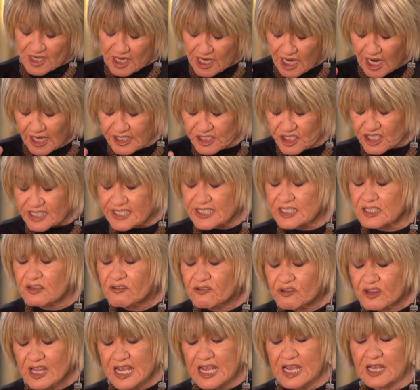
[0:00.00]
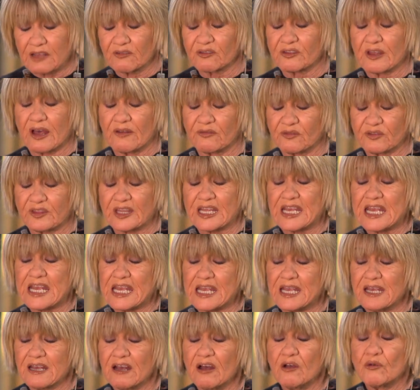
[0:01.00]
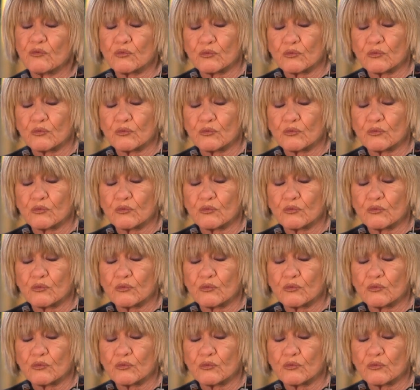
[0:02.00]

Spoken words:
I just think that the